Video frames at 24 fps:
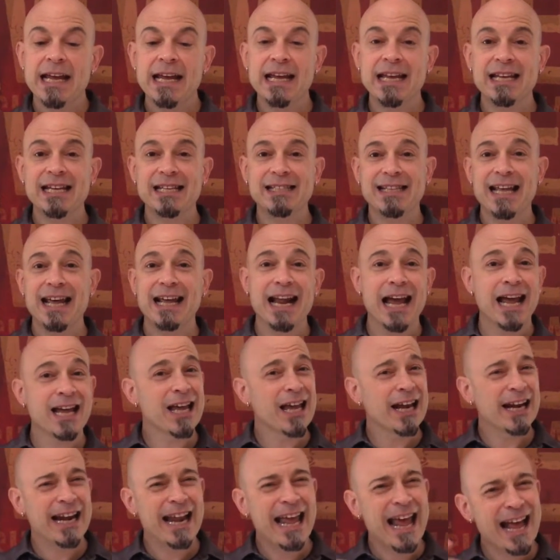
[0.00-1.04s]
is that I
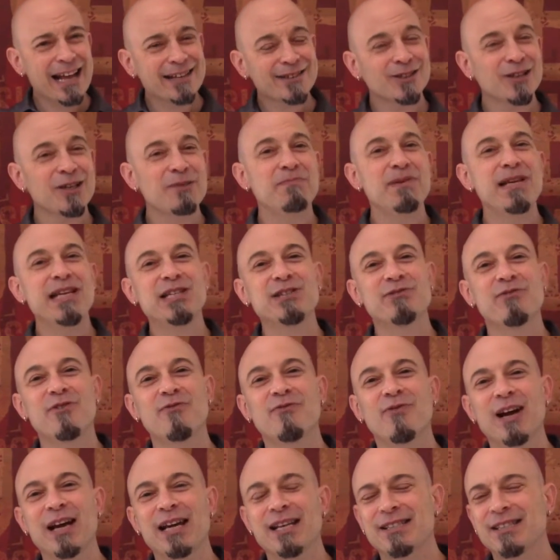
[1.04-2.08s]
got an excellent piece of
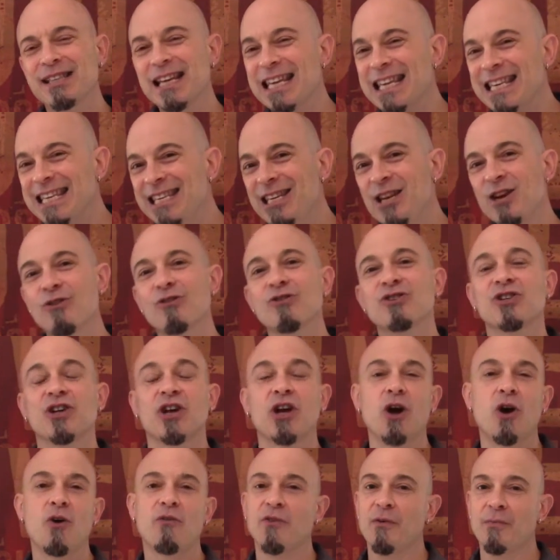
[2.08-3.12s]
advice years
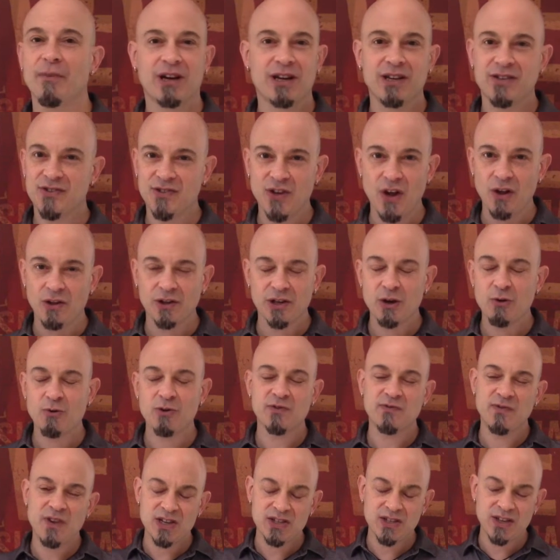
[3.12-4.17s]
ago from a consultant who was
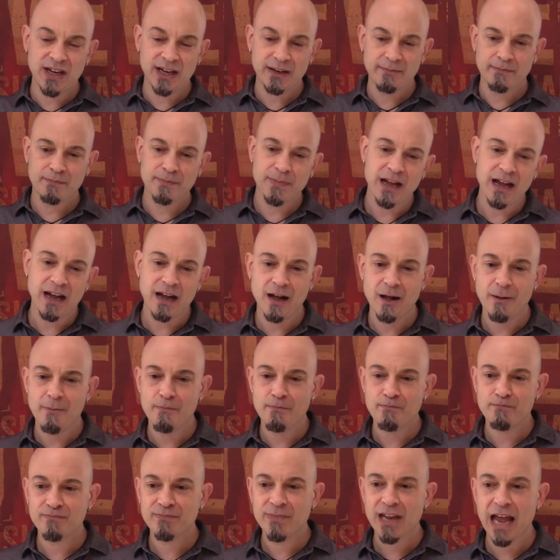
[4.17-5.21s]
visiting
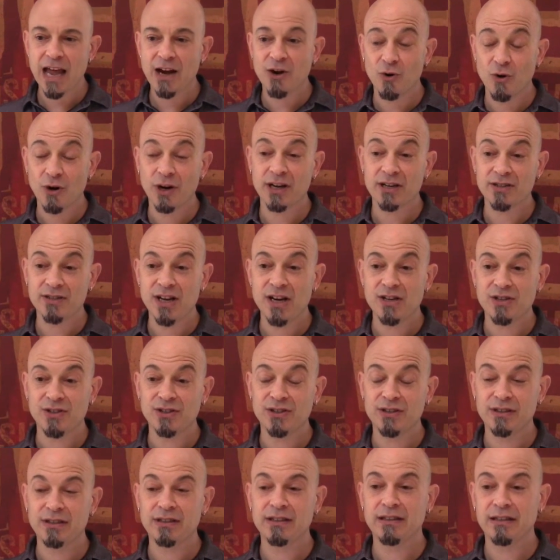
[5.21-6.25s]
at an
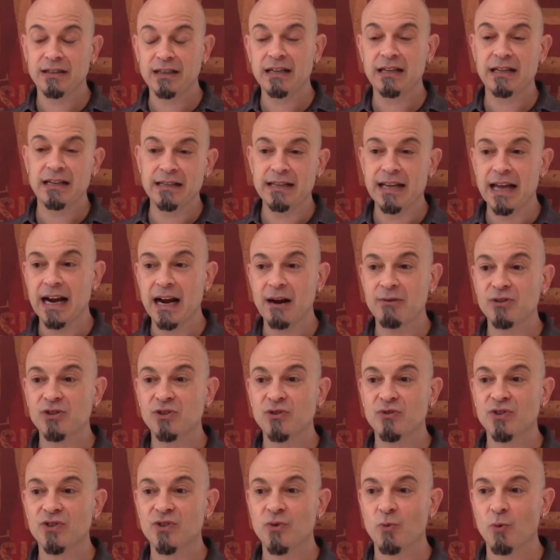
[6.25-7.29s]
organization that I was
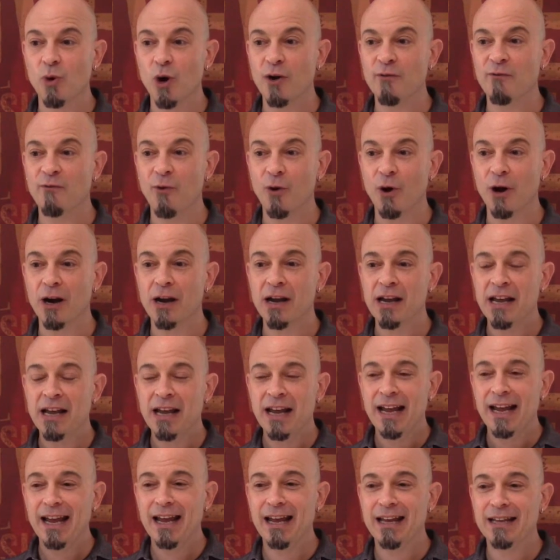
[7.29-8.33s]
doing some work for.
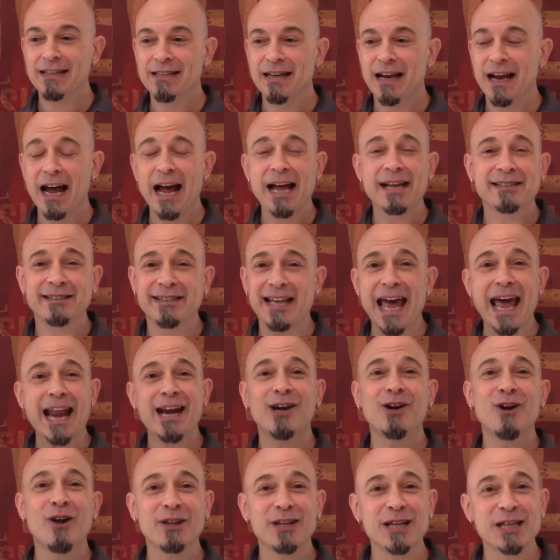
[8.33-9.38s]
And I sat
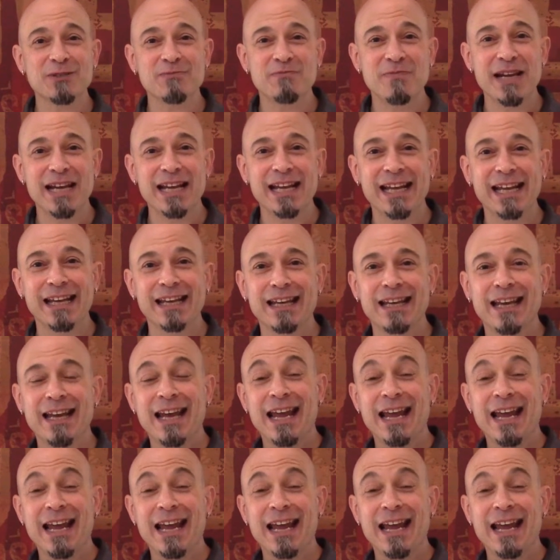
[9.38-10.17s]
in on this meeting,